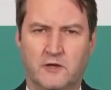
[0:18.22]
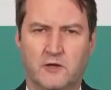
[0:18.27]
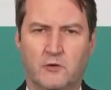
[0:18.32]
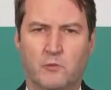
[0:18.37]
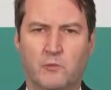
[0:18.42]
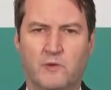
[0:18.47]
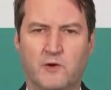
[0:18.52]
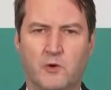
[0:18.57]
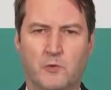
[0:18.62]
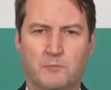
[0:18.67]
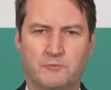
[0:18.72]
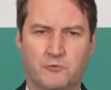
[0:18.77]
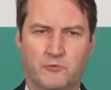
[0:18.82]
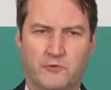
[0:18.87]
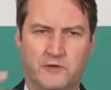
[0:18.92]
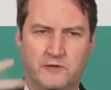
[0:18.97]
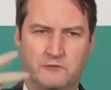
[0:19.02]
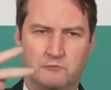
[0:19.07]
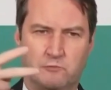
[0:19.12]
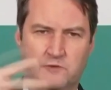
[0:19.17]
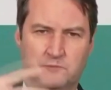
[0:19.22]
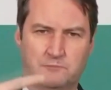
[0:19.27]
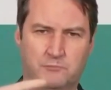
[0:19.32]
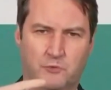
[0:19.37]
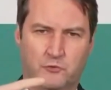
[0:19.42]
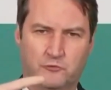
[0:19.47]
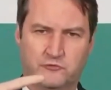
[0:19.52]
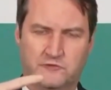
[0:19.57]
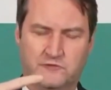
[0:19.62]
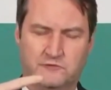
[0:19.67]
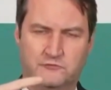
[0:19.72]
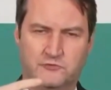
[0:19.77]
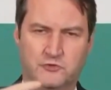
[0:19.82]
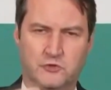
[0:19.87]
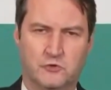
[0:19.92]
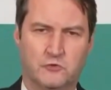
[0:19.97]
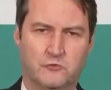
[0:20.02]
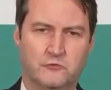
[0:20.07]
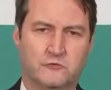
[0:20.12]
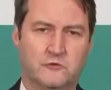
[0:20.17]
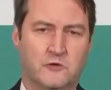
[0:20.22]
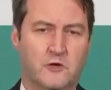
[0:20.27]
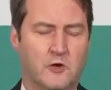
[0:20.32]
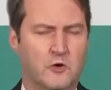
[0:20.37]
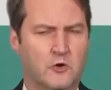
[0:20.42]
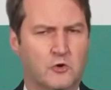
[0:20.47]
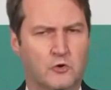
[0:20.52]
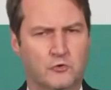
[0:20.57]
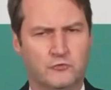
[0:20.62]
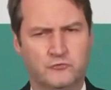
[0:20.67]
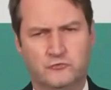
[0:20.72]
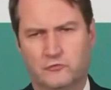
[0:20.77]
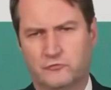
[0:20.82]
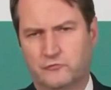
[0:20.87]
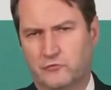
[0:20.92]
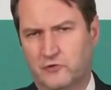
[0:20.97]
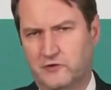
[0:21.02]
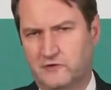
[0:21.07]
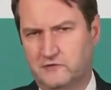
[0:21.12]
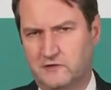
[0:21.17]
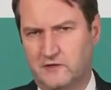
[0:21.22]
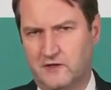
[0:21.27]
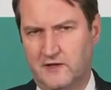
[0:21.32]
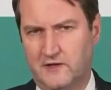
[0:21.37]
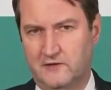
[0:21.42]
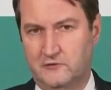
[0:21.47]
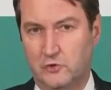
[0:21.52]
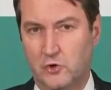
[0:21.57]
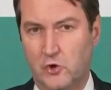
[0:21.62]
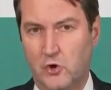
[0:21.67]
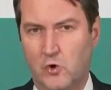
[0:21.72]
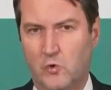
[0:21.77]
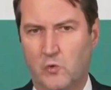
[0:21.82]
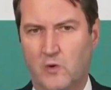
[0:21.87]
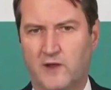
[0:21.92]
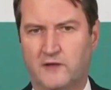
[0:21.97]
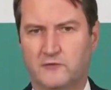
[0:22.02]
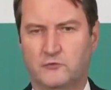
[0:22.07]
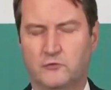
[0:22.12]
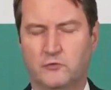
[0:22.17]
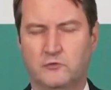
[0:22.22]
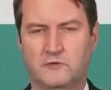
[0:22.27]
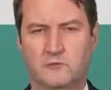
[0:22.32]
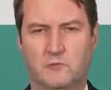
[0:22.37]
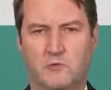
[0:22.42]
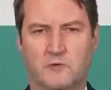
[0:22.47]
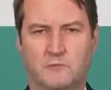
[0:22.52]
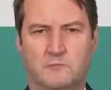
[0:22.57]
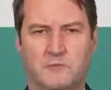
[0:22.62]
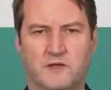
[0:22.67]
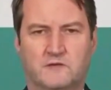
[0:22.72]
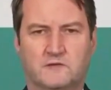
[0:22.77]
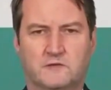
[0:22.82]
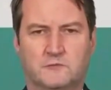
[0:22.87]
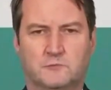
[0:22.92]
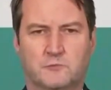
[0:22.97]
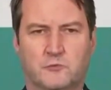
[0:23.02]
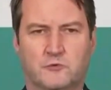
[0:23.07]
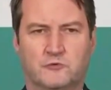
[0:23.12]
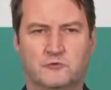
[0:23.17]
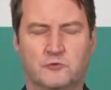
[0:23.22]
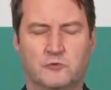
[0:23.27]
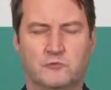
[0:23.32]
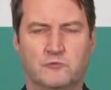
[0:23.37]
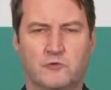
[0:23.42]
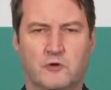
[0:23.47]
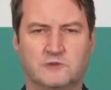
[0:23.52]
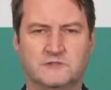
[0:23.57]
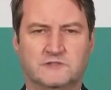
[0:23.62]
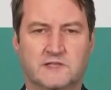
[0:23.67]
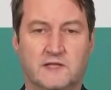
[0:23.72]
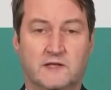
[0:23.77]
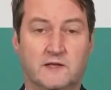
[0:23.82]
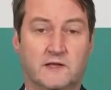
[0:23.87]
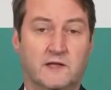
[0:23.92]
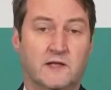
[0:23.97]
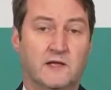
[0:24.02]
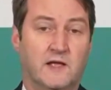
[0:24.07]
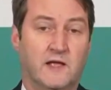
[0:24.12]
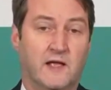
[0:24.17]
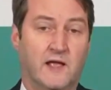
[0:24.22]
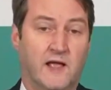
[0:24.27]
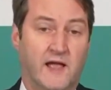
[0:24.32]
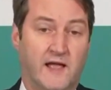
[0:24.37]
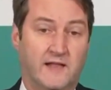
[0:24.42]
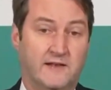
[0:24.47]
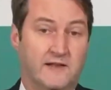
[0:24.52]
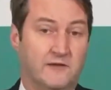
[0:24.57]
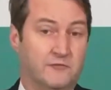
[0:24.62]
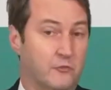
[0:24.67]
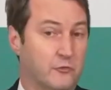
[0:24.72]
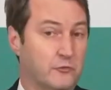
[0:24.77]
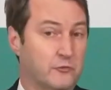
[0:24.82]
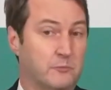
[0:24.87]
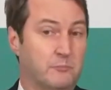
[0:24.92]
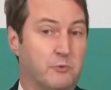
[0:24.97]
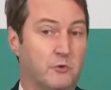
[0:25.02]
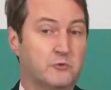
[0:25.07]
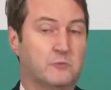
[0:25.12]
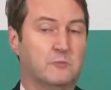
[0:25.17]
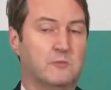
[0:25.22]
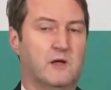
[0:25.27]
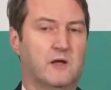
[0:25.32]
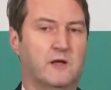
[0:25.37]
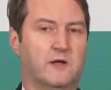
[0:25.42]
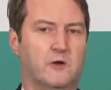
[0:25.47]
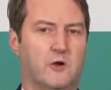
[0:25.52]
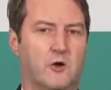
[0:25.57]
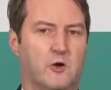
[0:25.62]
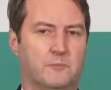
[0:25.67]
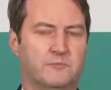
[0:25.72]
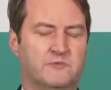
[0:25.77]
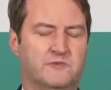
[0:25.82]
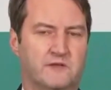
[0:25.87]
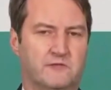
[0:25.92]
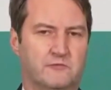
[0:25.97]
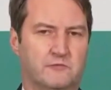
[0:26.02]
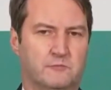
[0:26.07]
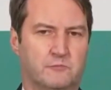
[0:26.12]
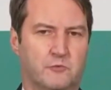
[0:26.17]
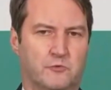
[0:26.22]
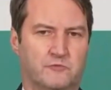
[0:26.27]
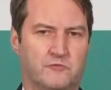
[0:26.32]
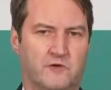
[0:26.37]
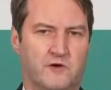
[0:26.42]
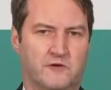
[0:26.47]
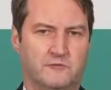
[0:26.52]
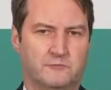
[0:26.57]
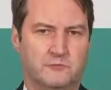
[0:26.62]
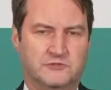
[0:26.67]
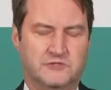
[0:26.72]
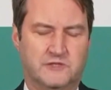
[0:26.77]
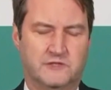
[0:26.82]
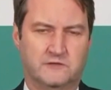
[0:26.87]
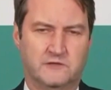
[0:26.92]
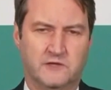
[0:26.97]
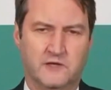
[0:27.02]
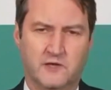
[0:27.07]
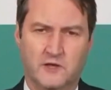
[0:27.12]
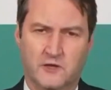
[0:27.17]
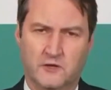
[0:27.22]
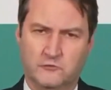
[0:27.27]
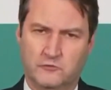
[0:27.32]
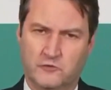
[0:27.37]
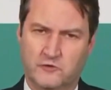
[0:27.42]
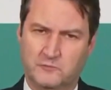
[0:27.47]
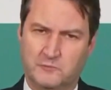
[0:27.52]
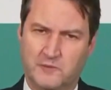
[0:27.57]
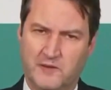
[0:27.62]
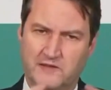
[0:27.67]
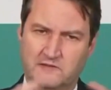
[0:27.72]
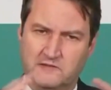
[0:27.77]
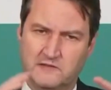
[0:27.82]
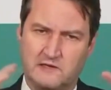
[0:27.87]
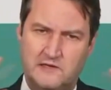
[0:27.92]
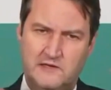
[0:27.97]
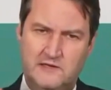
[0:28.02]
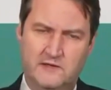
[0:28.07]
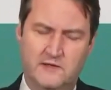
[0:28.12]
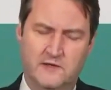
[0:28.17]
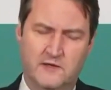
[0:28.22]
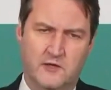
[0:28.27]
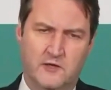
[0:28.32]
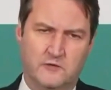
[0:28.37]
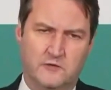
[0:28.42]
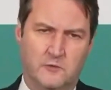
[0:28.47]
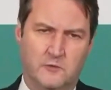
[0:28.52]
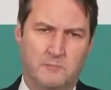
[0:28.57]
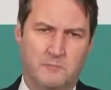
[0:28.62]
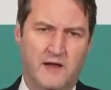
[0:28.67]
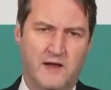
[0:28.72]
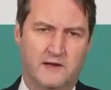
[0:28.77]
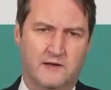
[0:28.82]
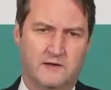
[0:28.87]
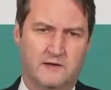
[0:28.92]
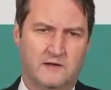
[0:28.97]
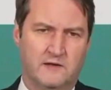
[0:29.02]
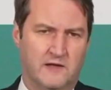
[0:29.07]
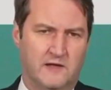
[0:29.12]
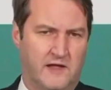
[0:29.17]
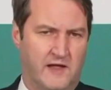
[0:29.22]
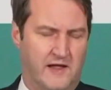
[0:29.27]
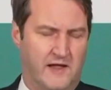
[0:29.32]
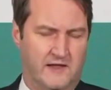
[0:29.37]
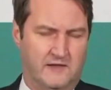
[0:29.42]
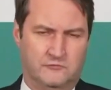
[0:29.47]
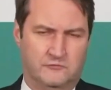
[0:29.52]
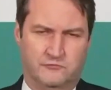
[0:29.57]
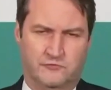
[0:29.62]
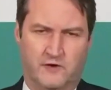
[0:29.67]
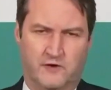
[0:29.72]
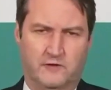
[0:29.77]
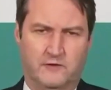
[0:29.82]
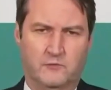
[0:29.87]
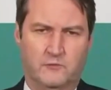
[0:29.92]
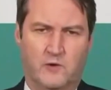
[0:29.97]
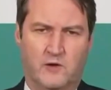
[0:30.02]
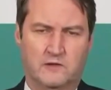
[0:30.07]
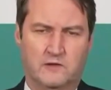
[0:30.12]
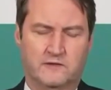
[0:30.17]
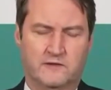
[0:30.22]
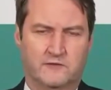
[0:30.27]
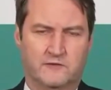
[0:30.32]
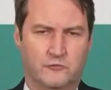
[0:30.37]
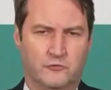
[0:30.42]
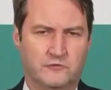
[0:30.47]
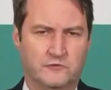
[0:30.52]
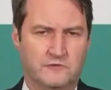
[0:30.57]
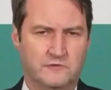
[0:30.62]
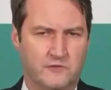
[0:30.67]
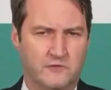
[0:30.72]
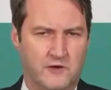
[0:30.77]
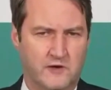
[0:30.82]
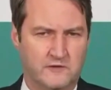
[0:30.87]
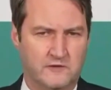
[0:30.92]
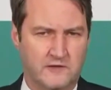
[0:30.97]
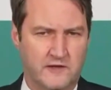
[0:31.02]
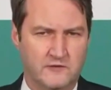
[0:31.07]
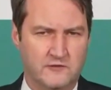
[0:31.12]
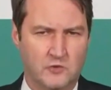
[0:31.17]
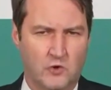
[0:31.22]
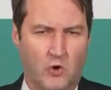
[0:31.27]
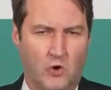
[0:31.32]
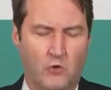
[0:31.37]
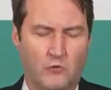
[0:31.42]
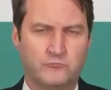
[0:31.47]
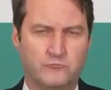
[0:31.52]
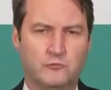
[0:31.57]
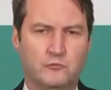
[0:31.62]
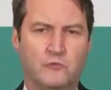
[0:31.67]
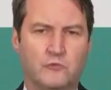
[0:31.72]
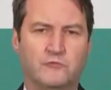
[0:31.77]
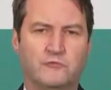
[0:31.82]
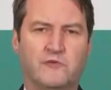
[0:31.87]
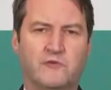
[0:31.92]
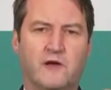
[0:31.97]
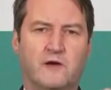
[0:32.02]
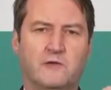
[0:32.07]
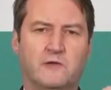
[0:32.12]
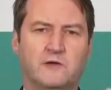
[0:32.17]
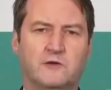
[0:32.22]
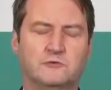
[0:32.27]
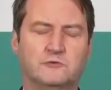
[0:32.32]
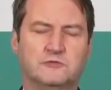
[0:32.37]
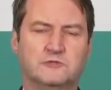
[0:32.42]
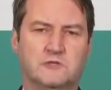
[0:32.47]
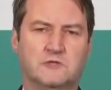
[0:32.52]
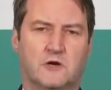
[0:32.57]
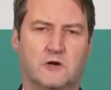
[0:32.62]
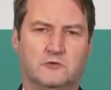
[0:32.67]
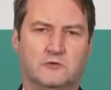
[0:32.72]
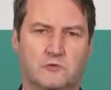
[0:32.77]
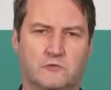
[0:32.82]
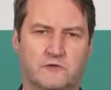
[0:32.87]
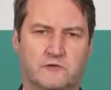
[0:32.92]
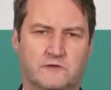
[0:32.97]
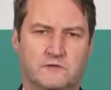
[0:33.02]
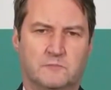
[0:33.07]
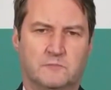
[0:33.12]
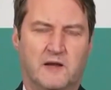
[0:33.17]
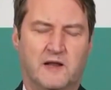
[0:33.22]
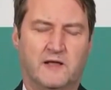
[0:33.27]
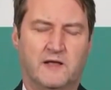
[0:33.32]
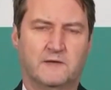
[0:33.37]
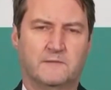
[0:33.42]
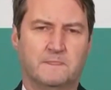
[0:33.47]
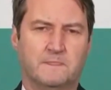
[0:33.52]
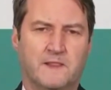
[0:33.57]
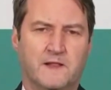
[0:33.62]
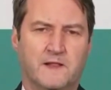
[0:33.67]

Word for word: We operate with positive jaws. Cost of risk is low at 31 basis points over outstanding, and therefore the bottom line up 7.5%. So it's basically the bank is very well diversified, is off to a very good start of its plan,